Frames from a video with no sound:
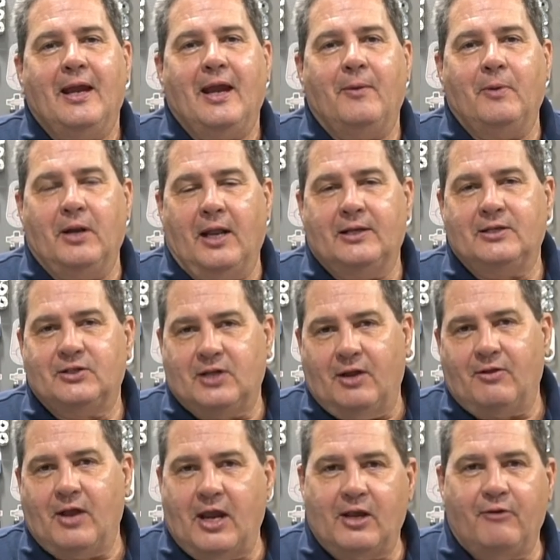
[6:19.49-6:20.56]
and we'd like to say
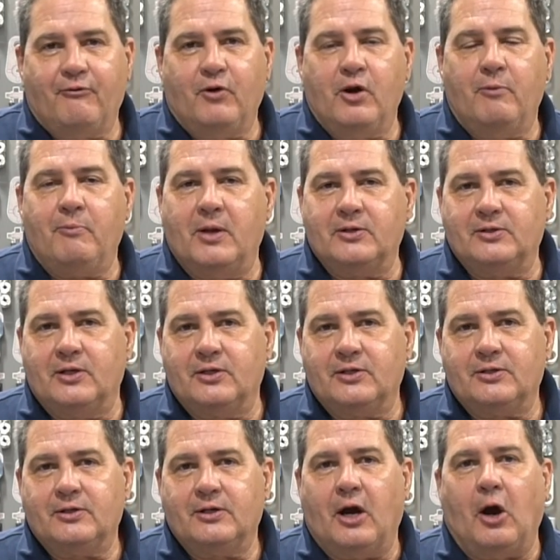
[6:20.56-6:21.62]
thank you for your business.